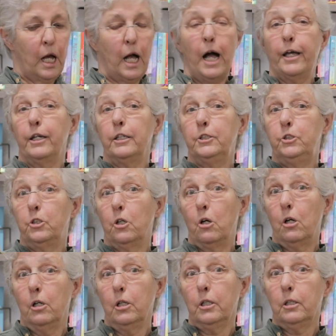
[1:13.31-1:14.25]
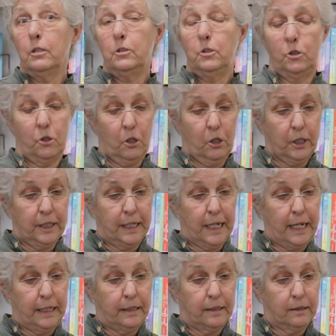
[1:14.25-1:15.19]
On a dark, dark
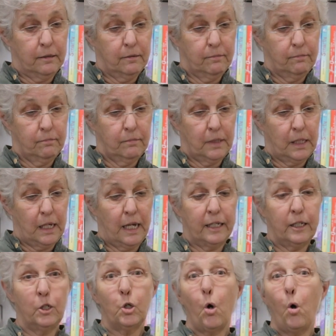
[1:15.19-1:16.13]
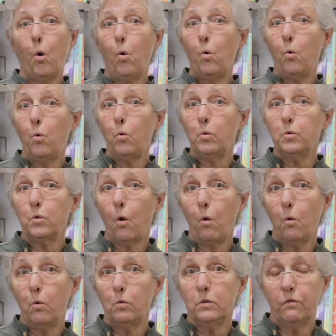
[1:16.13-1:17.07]
night, on an old,
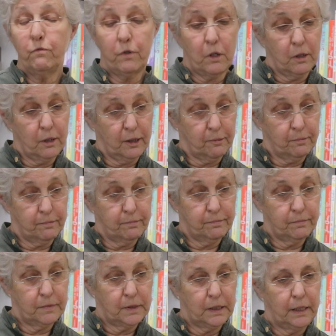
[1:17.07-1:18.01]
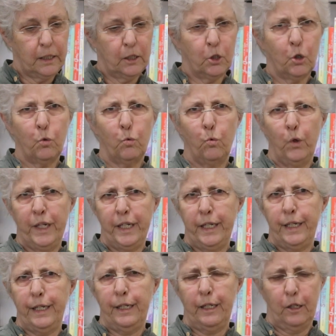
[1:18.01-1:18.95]
old farm, in a
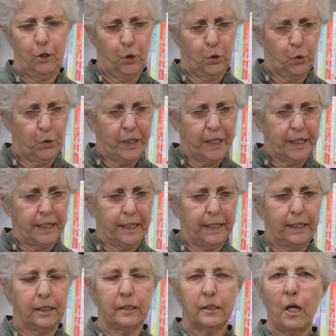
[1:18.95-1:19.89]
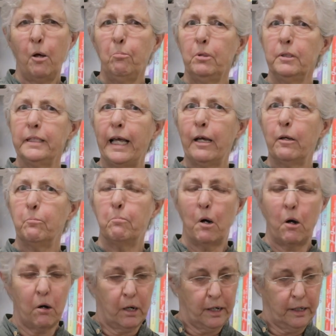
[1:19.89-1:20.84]
rickety, crickety, tumble-down
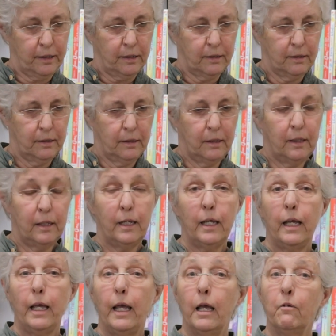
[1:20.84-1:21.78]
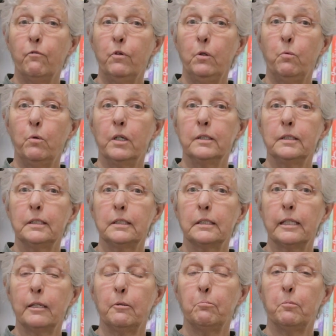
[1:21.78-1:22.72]
barn, everyone
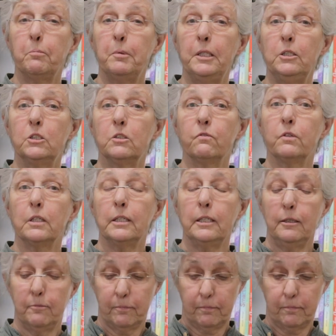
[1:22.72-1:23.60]
slept peacefully.